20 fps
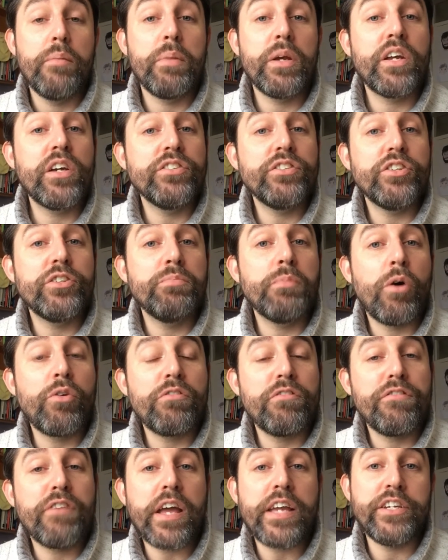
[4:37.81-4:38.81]
Because it's
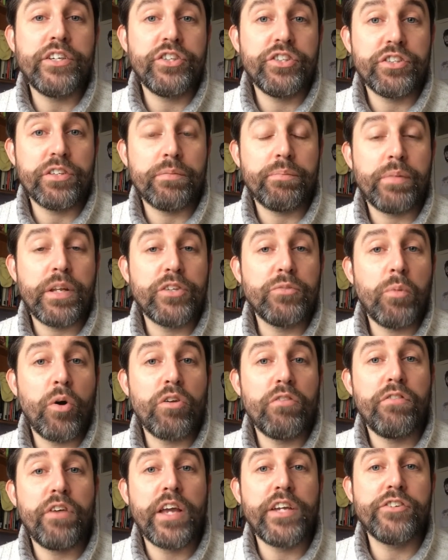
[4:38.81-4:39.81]
motivation. It's
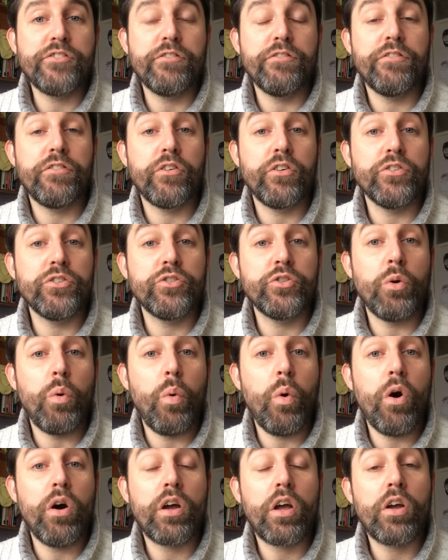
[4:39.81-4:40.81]
motivation for us to
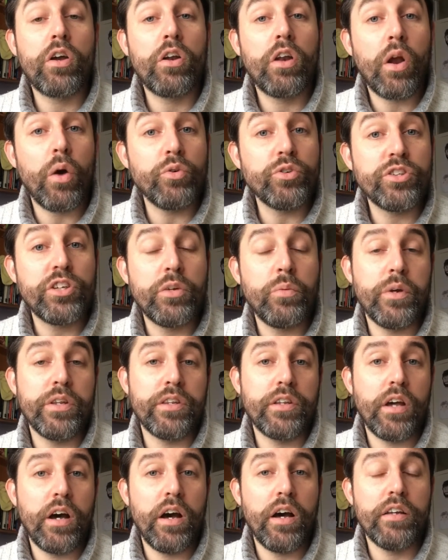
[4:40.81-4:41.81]
walk closely
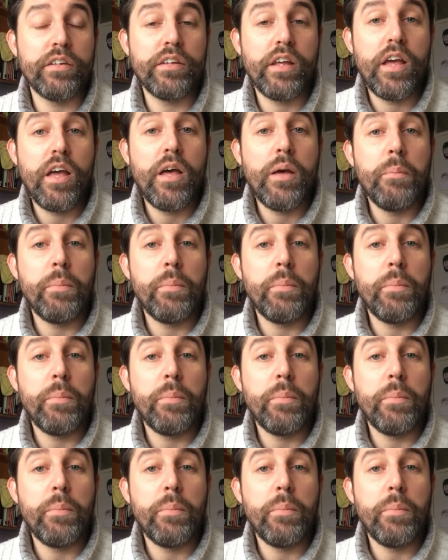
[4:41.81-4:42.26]
with God,